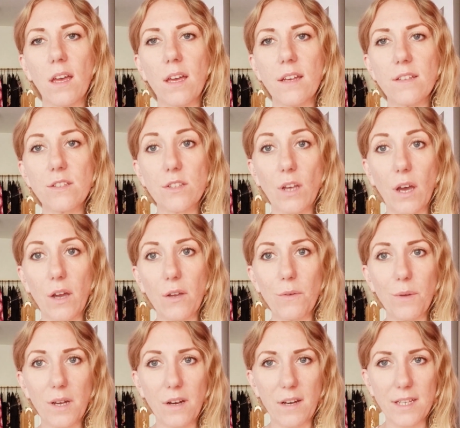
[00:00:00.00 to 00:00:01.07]
So
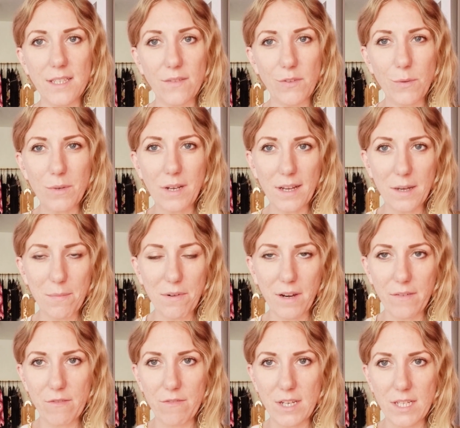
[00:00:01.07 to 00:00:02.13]
guys, if you would like a
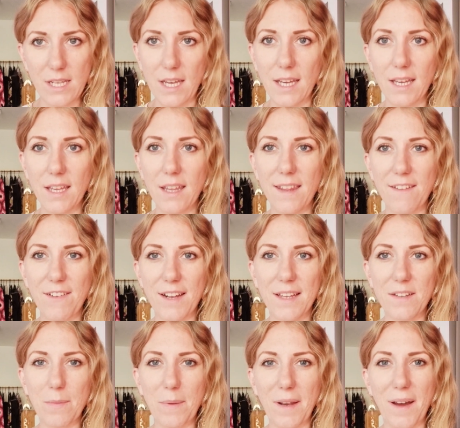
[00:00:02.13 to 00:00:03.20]
private reading, there are
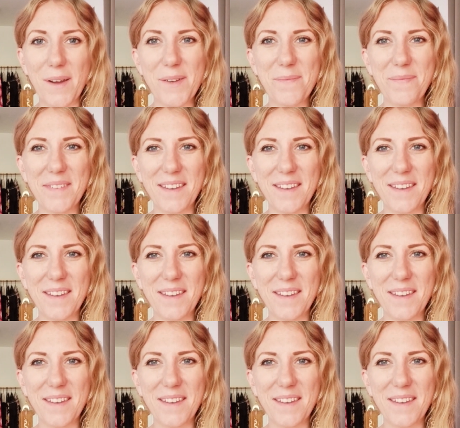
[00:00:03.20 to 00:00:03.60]
links below.